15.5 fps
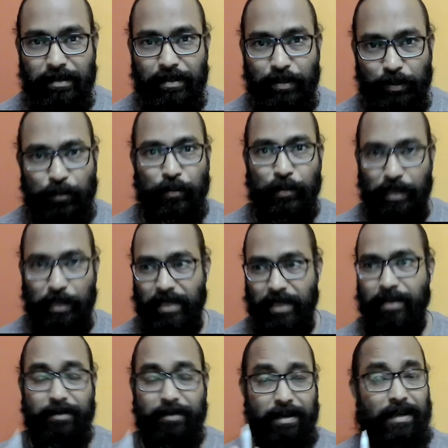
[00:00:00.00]
So
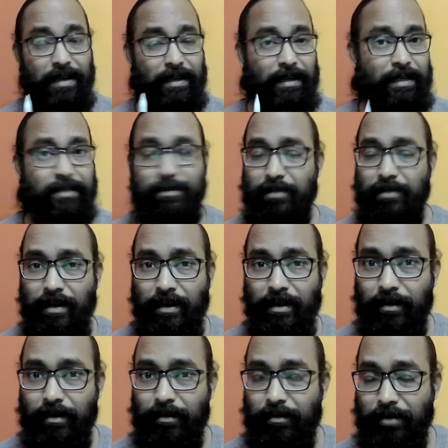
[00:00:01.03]
here let's
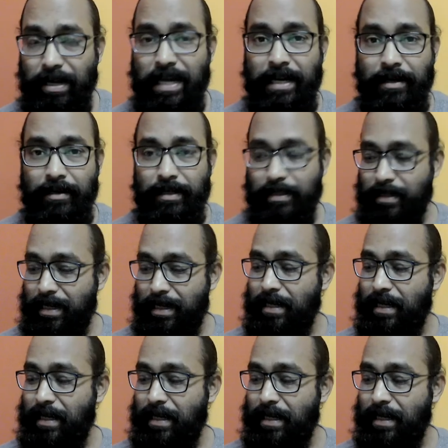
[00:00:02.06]
try and understand.